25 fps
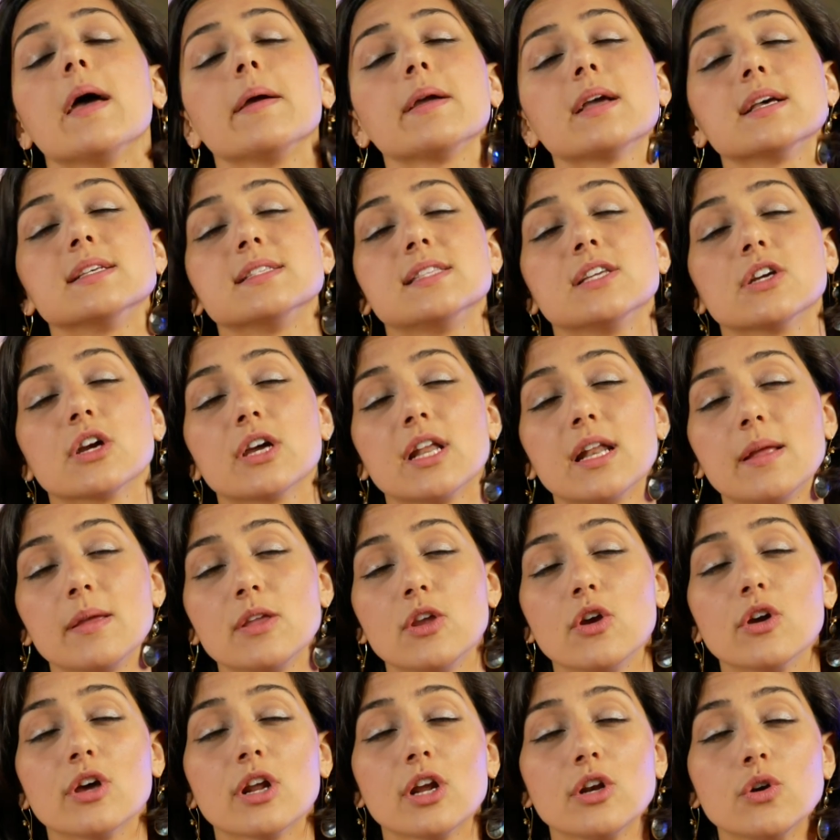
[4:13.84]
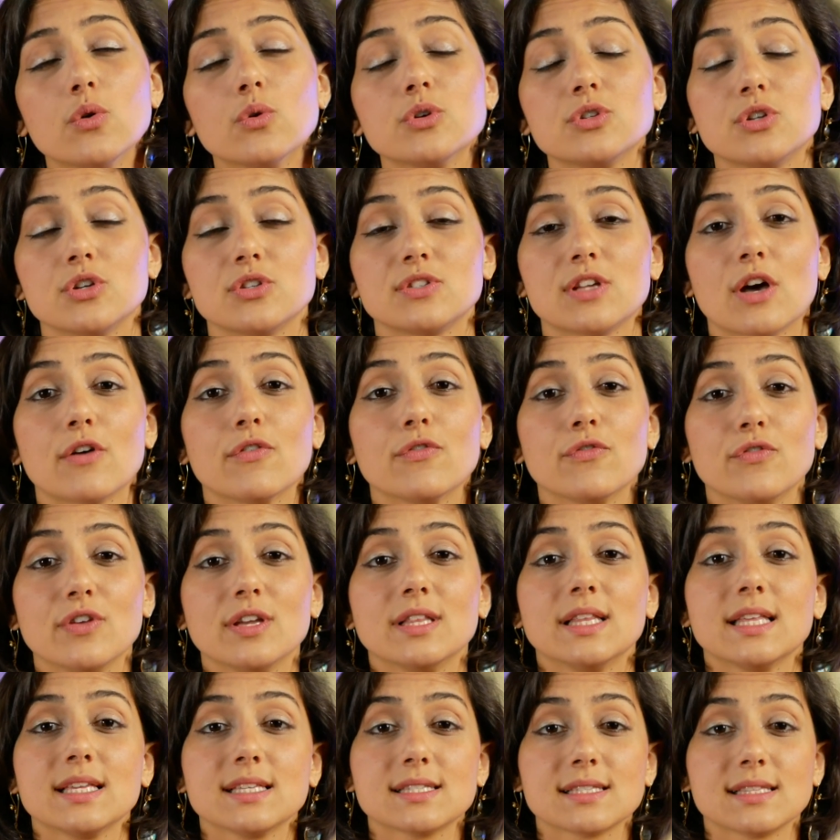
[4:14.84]
because you're gonna notice yourself
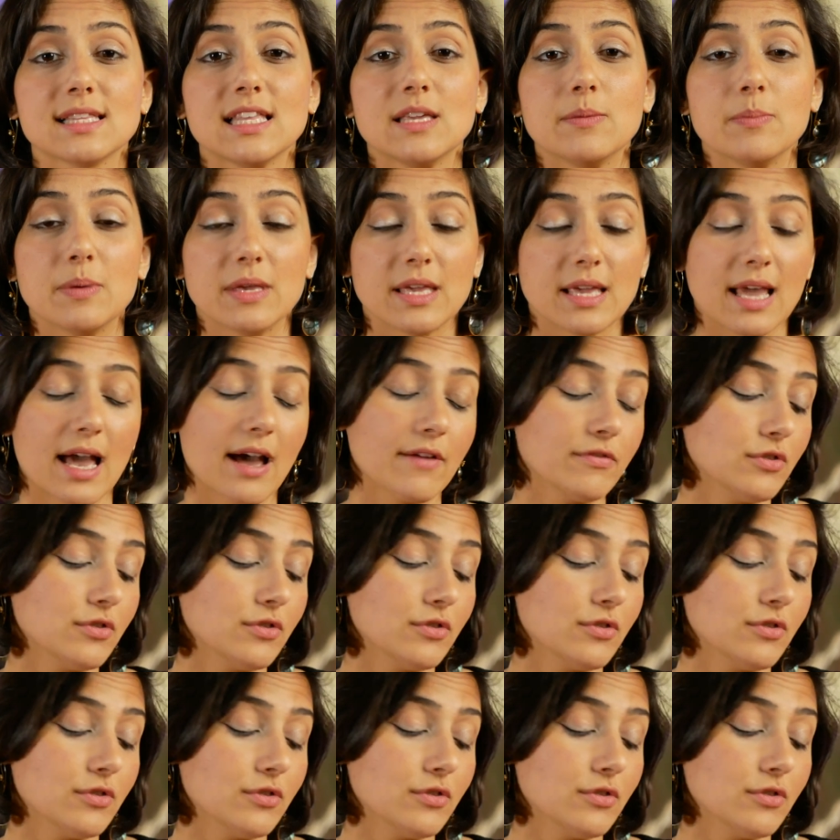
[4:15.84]
feeling sleepy.